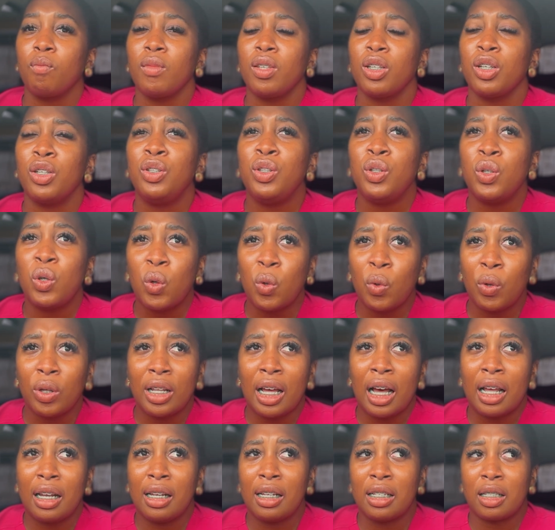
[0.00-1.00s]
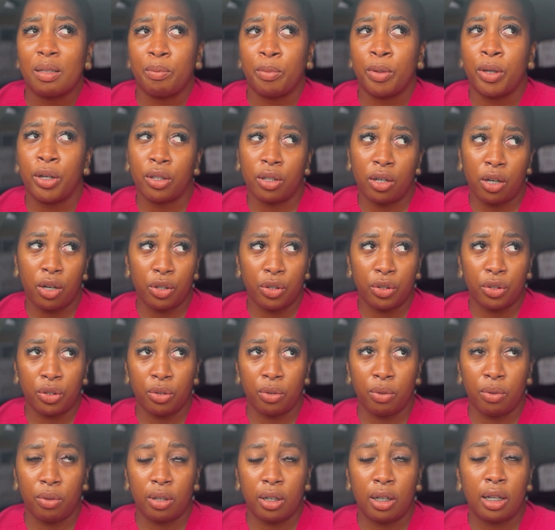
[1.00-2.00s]
know that this birth
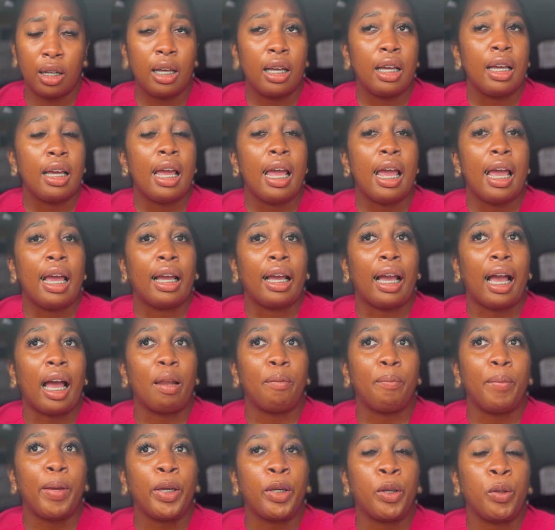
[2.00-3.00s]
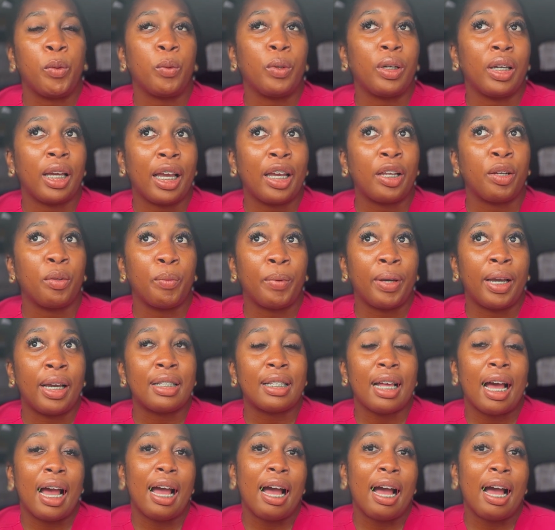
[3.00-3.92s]
control can make you gain weight.